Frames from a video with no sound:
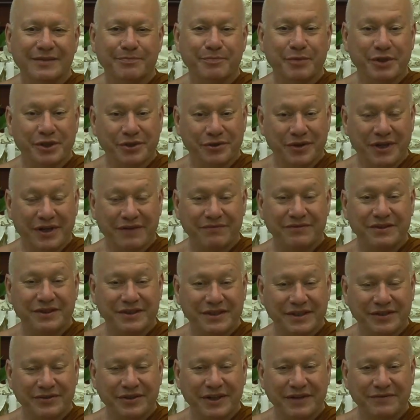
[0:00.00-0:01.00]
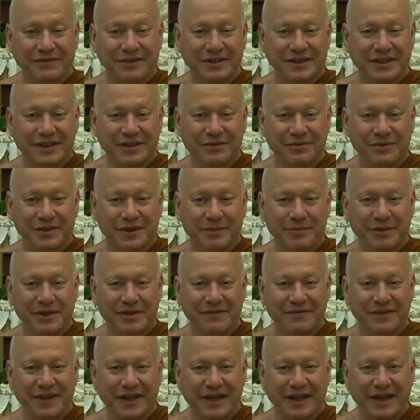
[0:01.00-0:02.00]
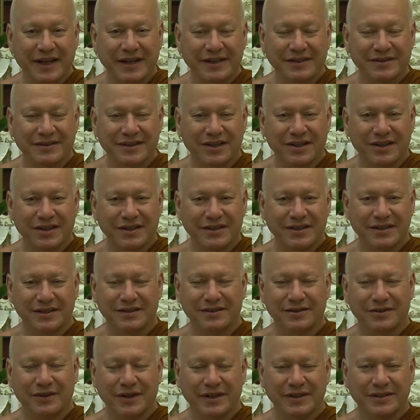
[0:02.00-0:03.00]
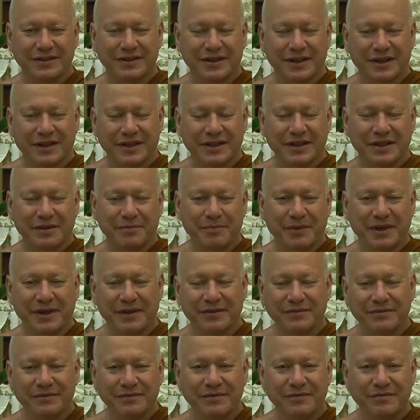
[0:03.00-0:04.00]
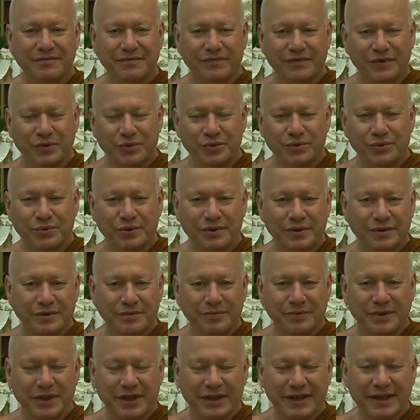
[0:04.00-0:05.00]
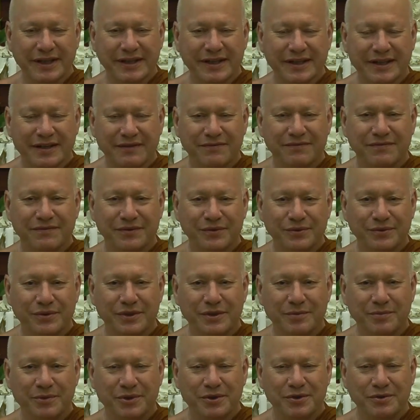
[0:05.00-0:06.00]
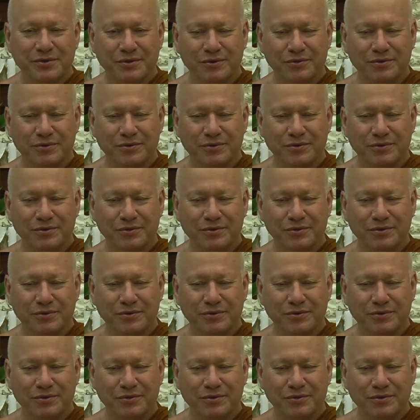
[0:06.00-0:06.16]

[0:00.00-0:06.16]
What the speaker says: But you still have to deal with a bit of that anxiety. So anxiety about food. Will I get enough food tomorrow?